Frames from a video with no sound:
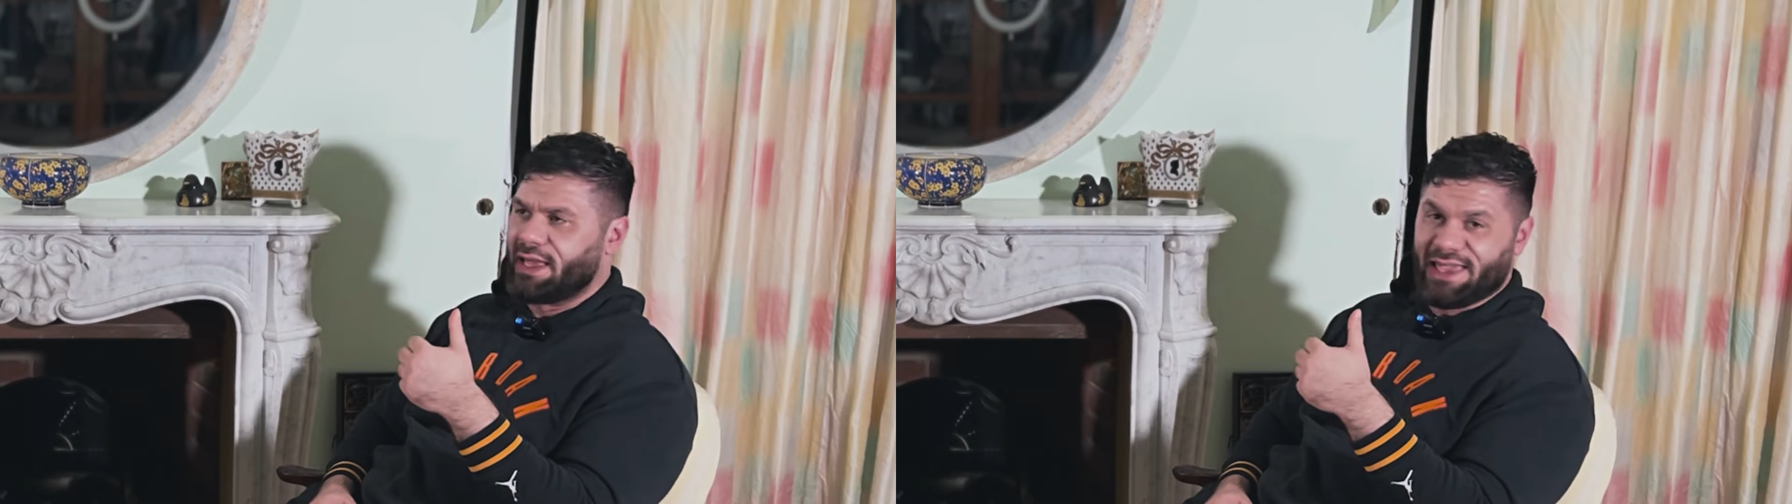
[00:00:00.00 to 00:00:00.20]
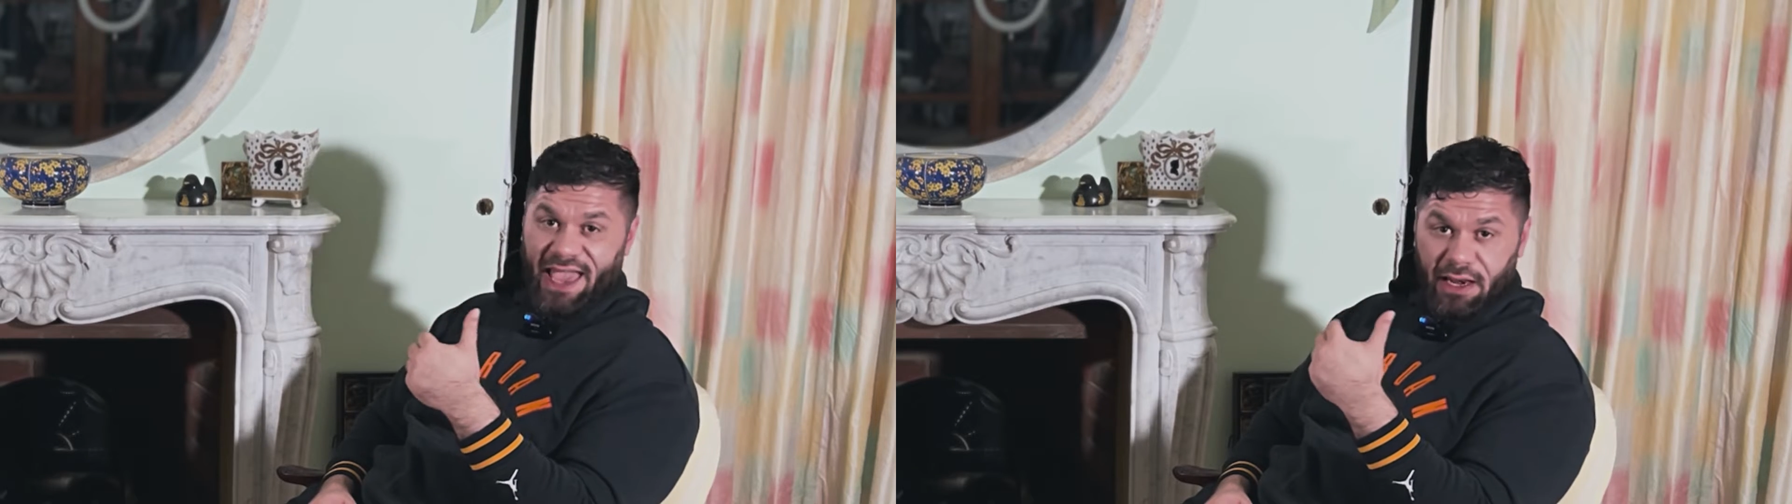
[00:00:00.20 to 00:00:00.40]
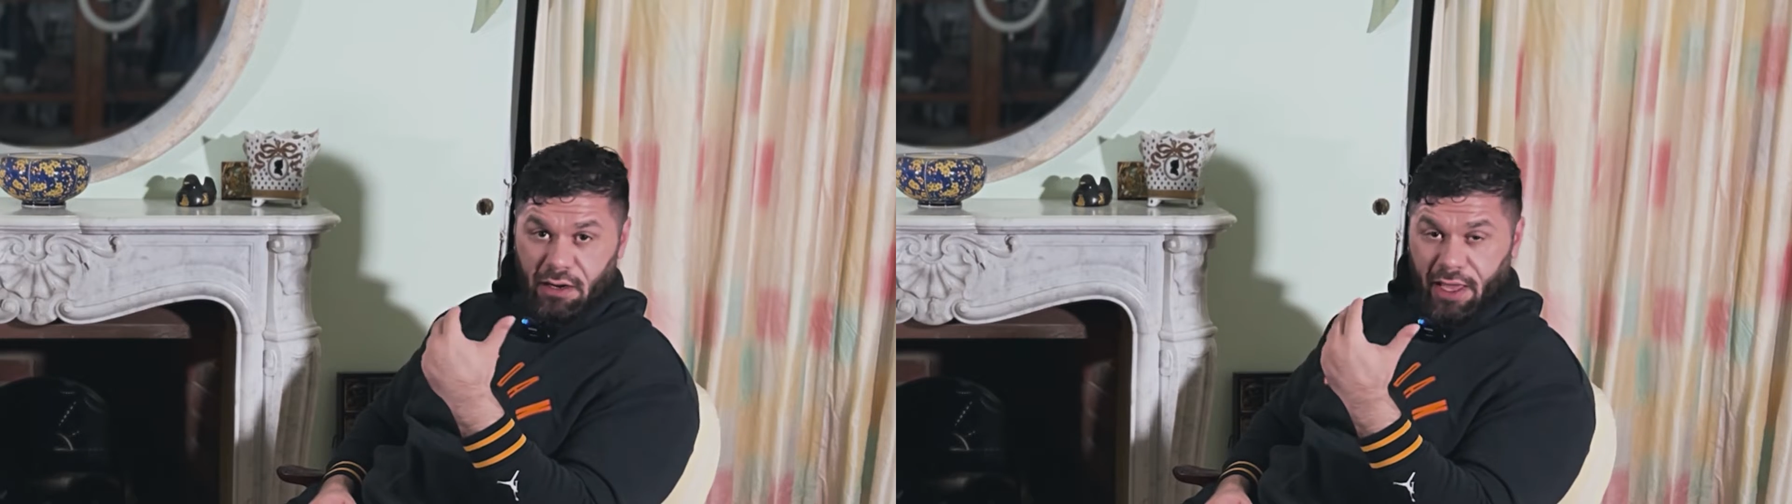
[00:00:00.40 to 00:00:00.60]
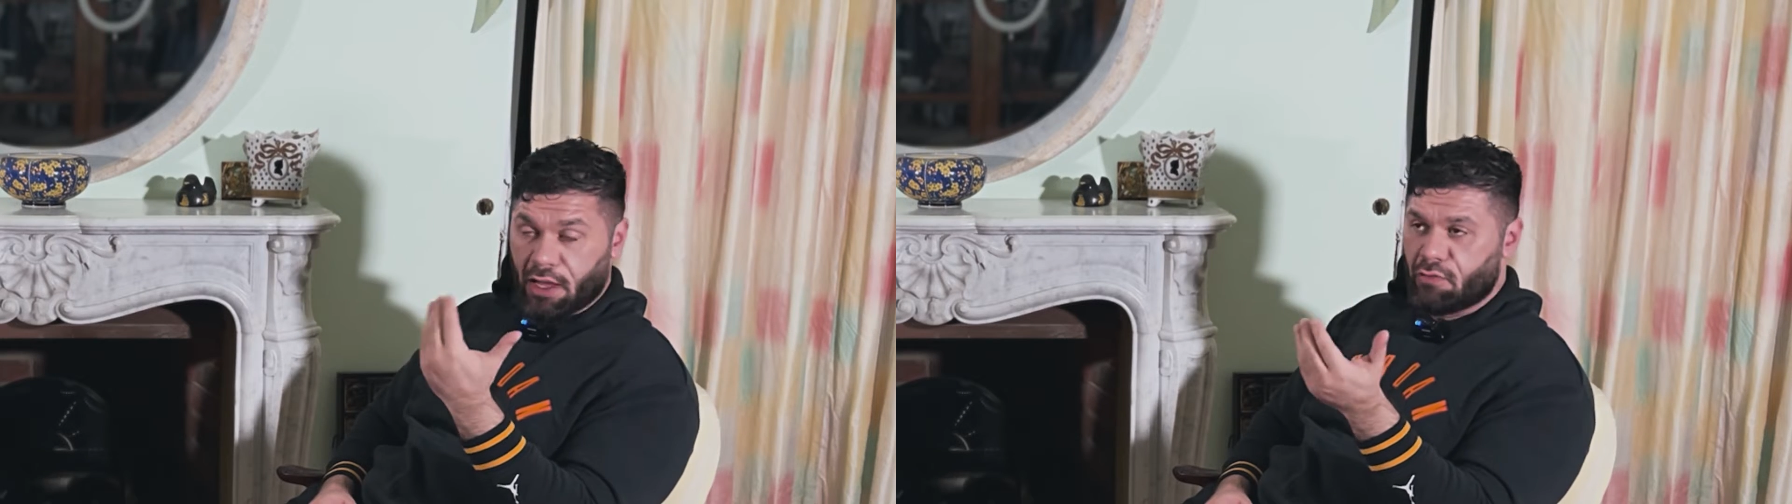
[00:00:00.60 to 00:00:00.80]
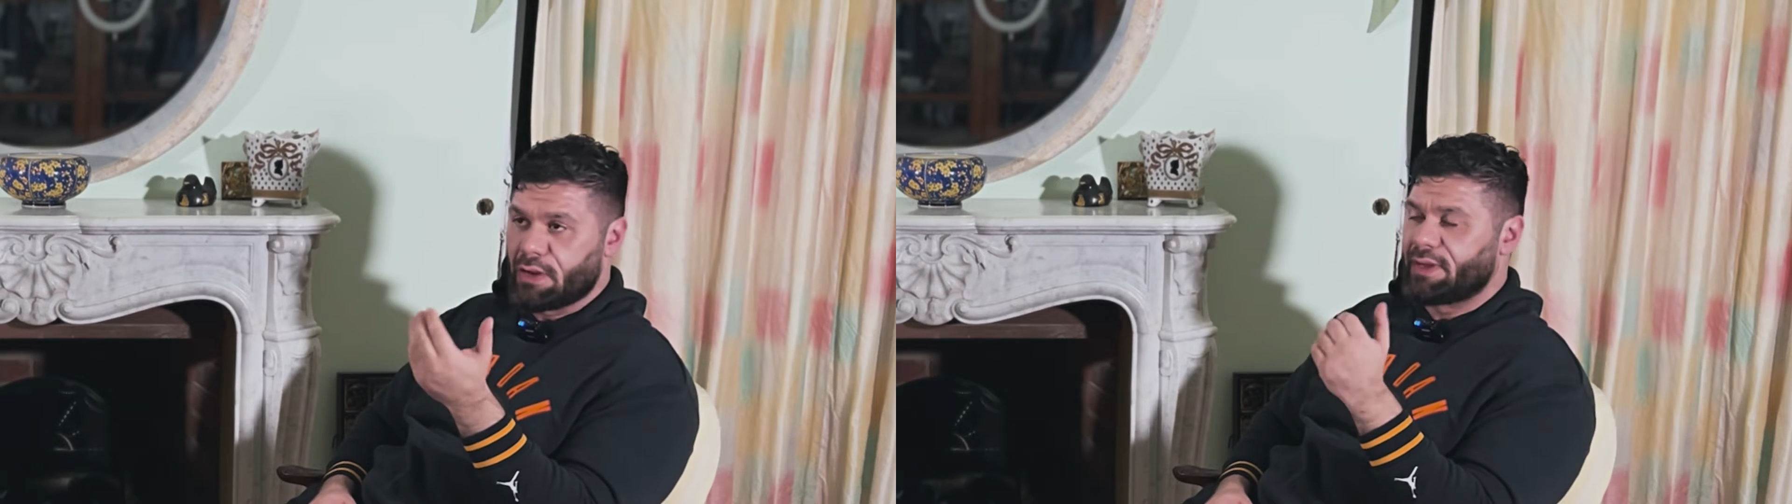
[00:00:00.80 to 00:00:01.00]
again like
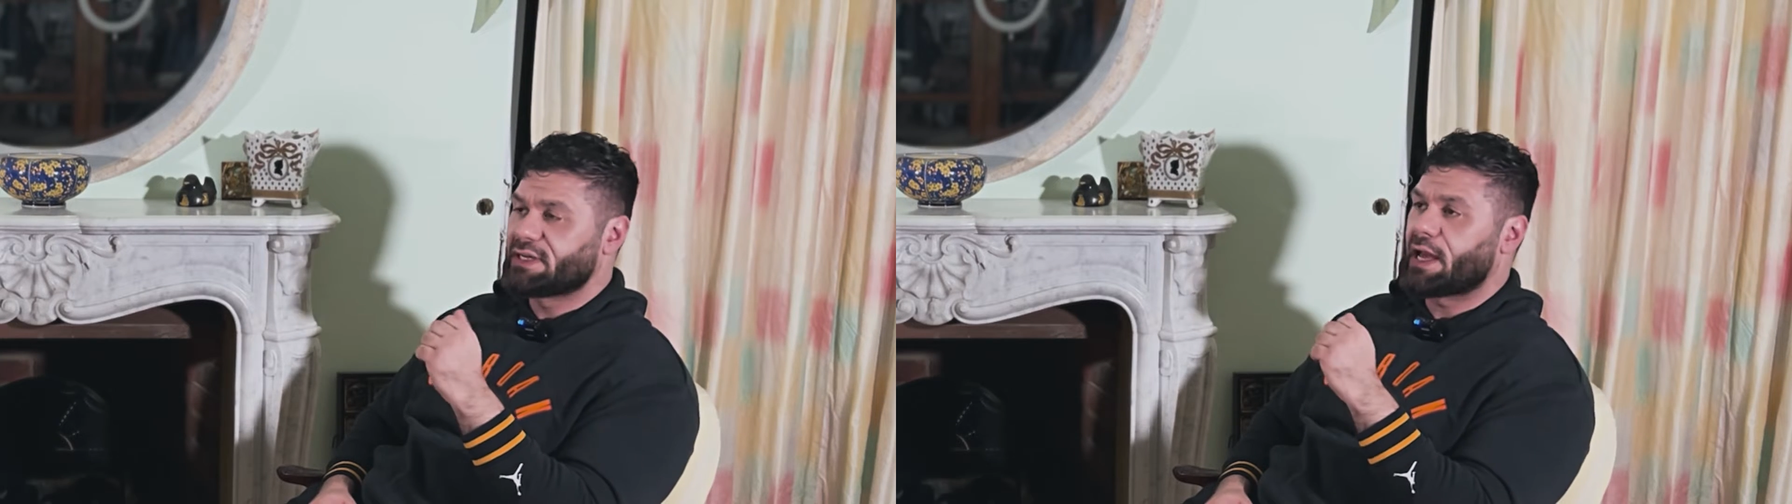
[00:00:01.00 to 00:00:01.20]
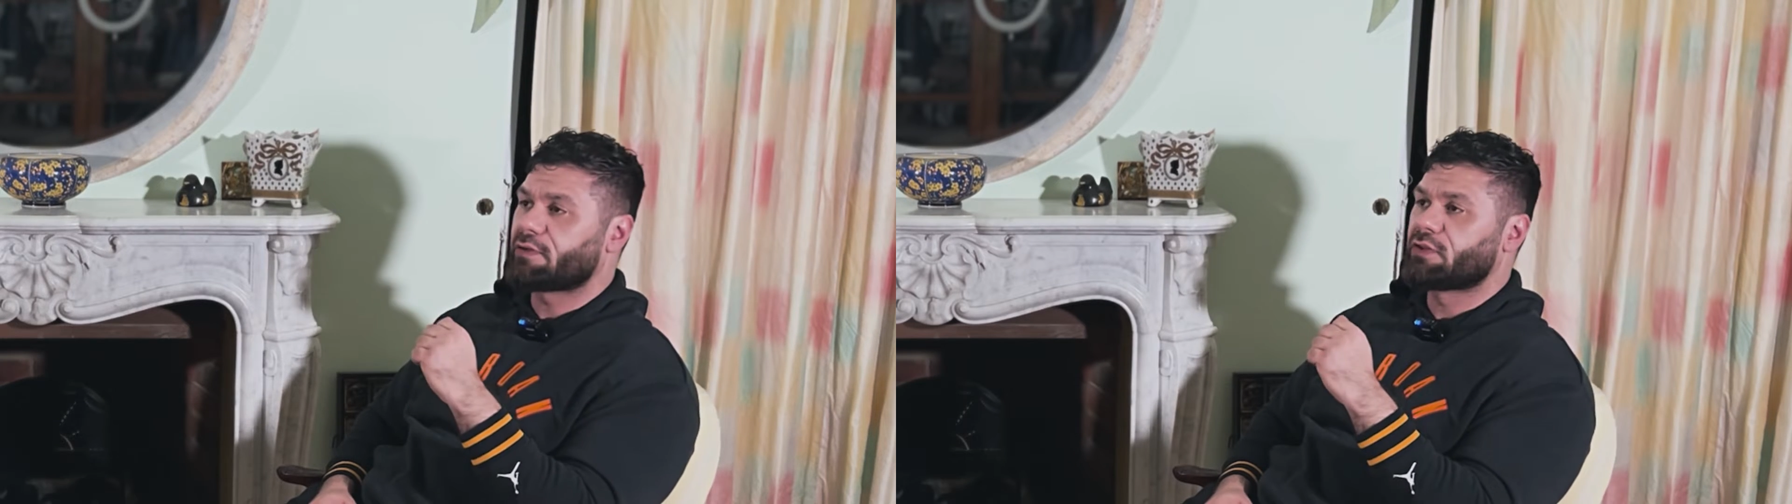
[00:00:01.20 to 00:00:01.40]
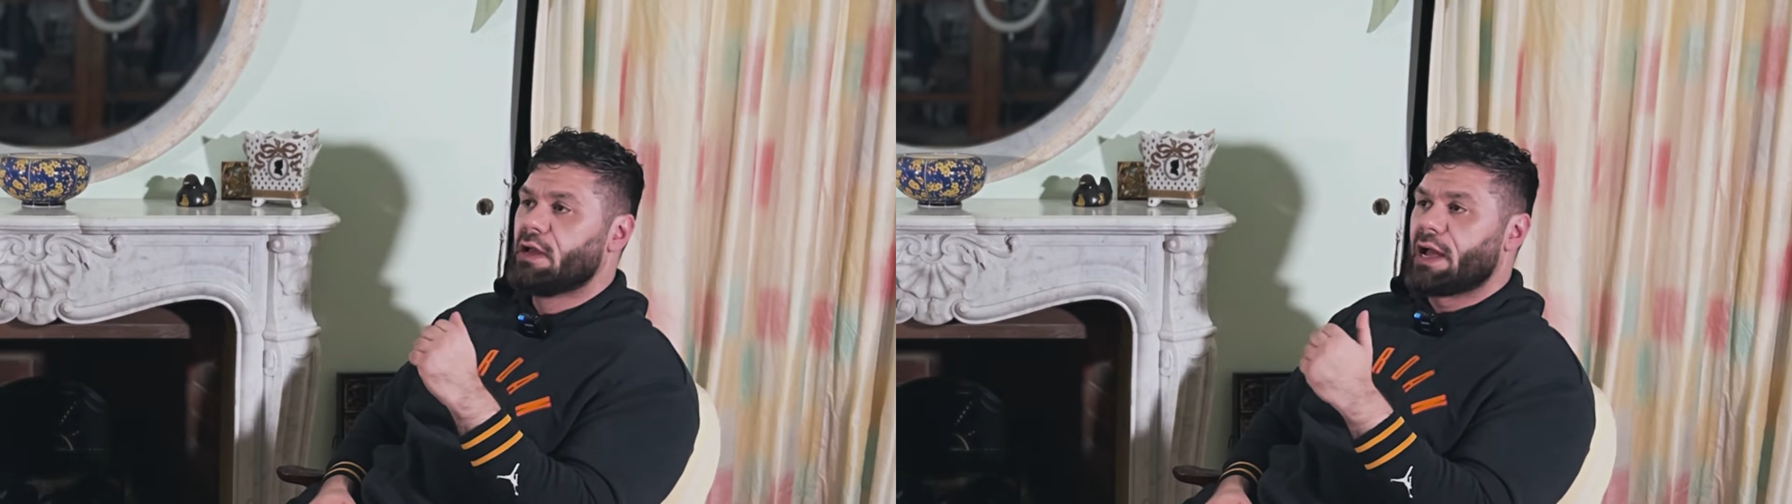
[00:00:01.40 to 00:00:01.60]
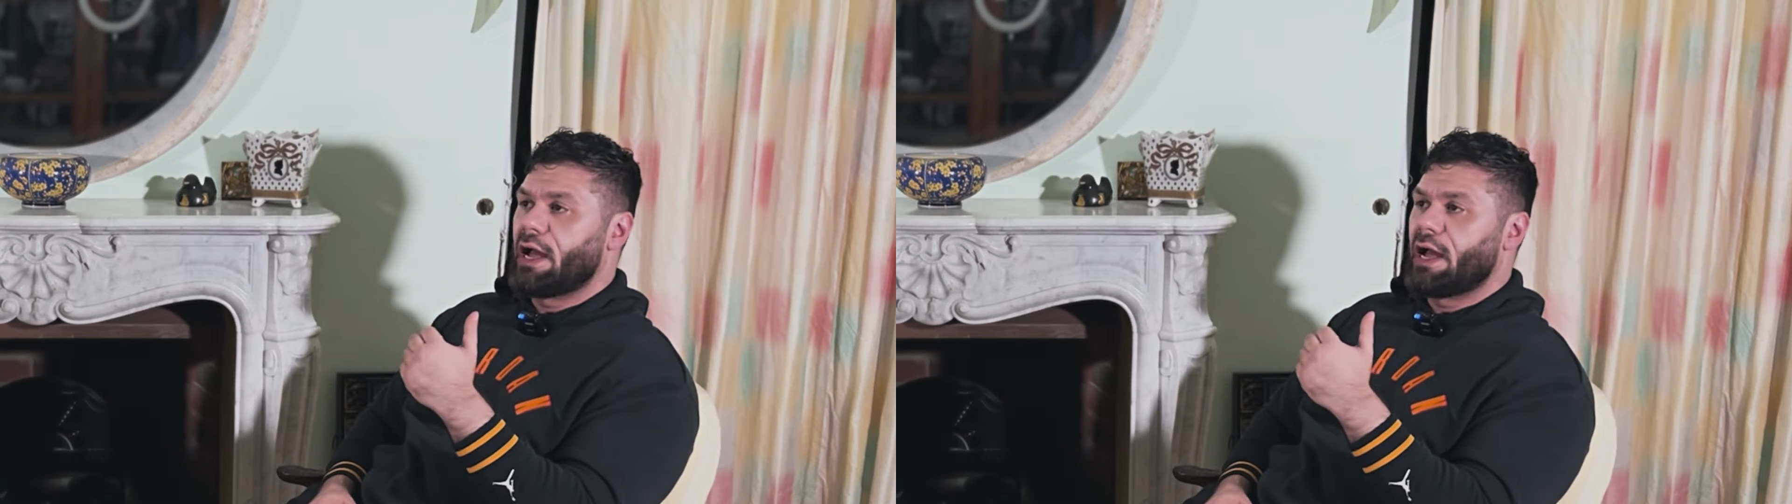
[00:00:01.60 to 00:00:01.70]
Arimidex,